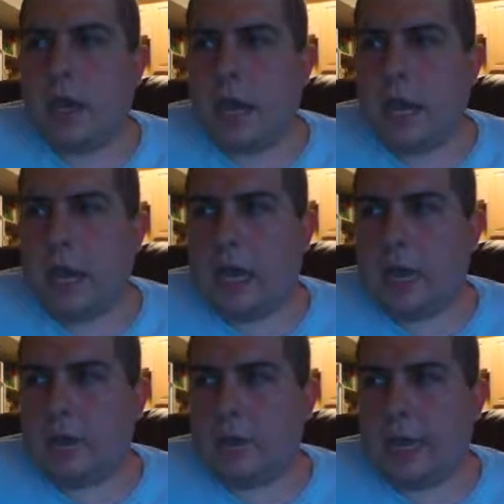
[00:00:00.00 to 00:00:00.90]
No.
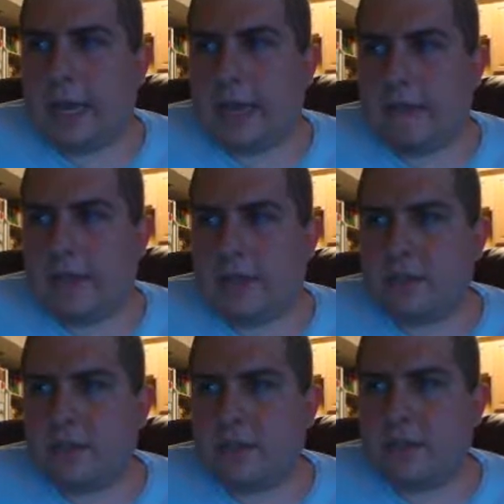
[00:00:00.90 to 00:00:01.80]
Uh, you have
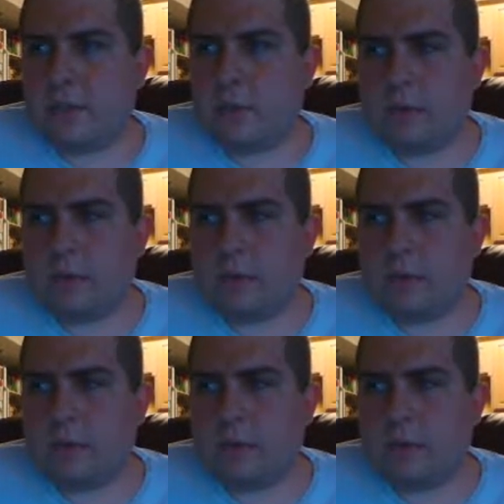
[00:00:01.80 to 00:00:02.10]
this.